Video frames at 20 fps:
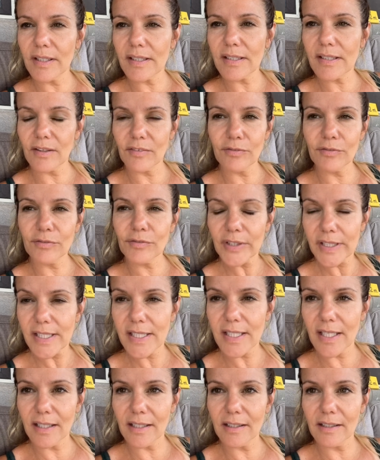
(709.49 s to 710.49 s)
it's like
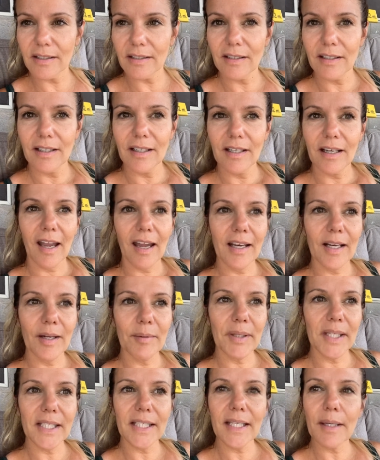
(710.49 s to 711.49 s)
freezing." And I'm
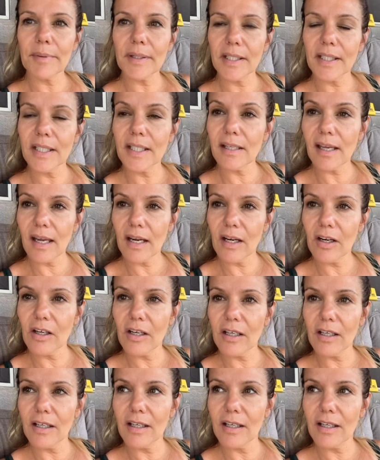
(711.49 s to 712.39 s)
like, "Yeah, but I need air,